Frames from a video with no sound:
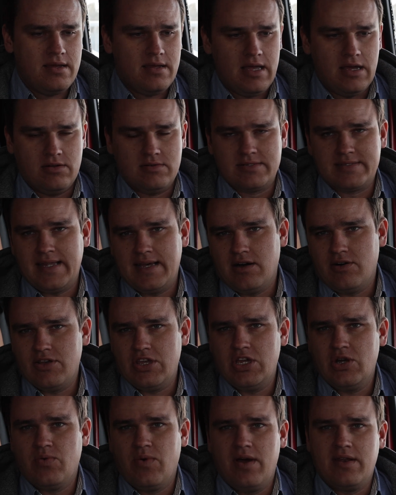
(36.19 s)
it'll tell
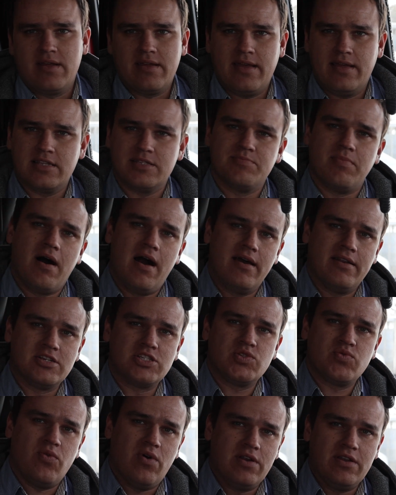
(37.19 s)
you when it gets
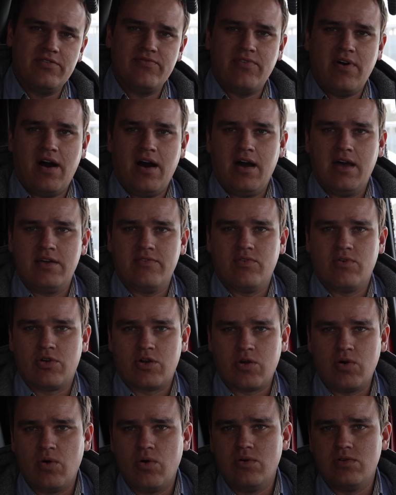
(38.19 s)
minus 25 or
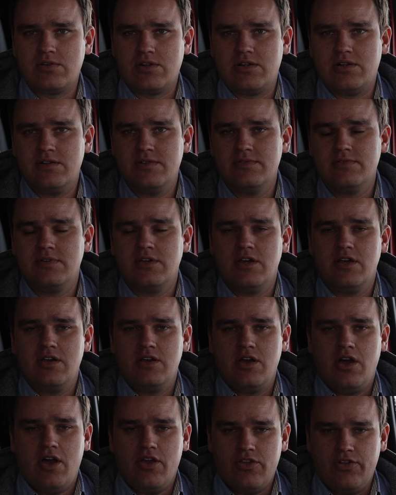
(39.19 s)
colder,
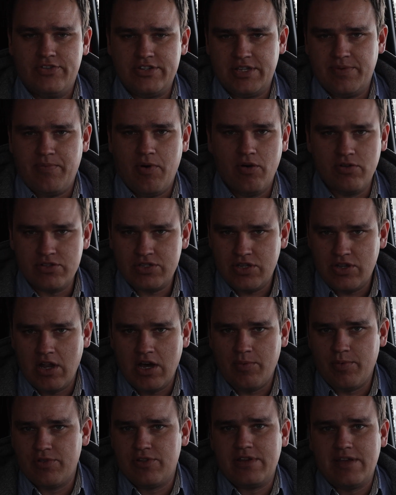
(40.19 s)
you're supposed to
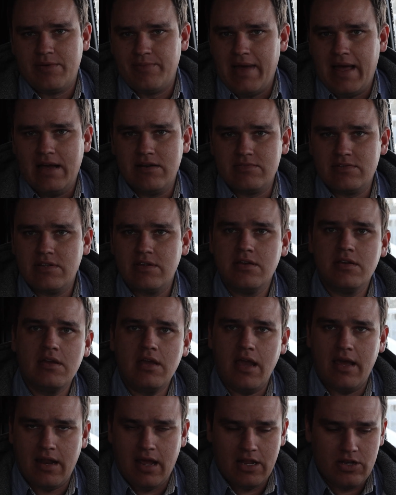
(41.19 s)
double the amount,
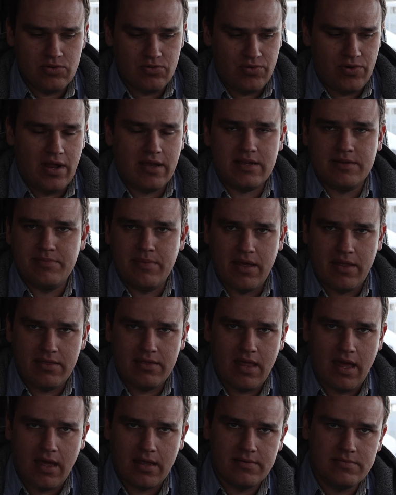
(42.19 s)
and I do
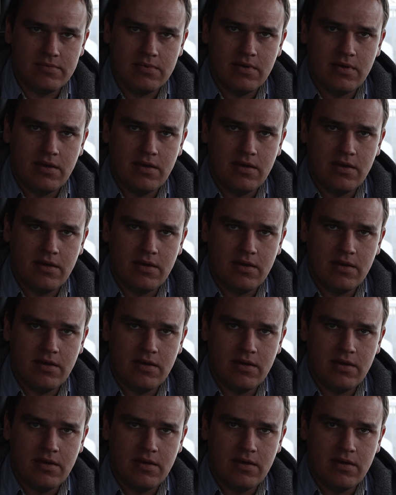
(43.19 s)
recommend that.